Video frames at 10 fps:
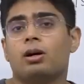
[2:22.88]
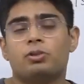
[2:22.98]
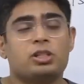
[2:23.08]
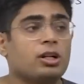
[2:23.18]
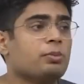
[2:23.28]

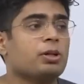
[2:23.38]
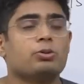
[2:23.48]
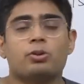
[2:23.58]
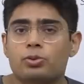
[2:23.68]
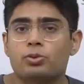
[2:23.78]
which helped me
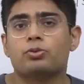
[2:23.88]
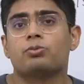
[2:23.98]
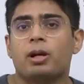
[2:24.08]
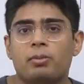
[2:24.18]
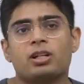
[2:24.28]
to improve
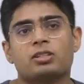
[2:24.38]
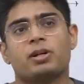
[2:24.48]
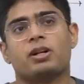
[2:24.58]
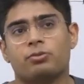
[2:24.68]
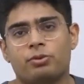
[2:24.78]
my marks
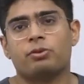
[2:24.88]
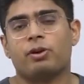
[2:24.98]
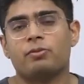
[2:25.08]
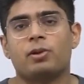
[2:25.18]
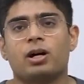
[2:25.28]
by around
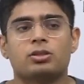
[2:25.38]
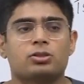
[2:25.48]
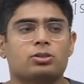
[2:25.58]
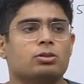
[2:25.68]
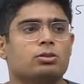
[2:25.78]
55 marks.
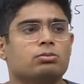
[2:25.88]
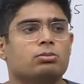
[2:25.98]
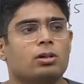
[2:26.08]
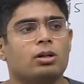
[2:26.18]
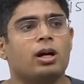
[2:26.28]
So
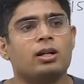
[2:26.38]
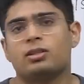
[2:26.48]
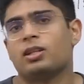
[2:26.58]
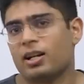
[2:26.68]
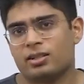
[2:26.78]

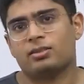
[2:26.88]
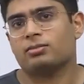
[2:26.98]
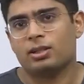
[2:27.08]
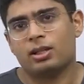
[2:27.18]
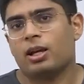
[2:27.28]
and that
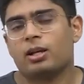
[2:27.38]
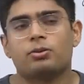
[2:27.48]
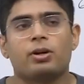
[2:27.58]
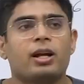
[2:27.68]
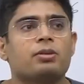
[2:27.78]

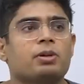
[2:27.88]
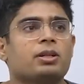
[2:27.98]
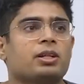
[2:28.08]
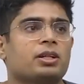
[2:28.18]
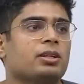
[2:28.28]
helped me
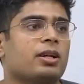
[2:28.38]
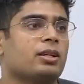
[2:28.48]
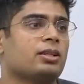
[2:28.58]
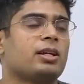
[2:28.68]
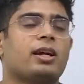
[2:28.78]
in getting the
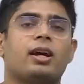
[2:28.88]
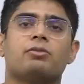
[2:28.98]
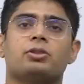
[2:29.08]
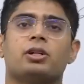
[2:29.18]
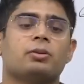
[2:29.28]
rank that I
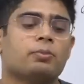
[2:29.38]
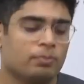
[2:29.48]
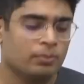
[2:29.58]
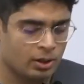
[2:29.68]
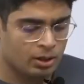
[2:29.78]
have today.
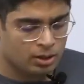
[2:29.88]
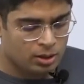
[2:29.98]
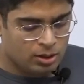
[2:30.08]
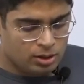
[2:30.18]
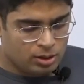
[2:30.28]

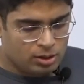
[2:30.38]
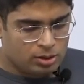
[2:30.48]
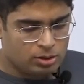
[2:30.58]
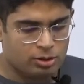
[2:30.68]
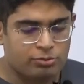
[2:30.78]

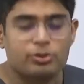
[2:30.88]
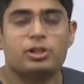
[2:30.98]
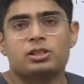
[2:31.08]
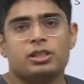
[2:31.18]
So the first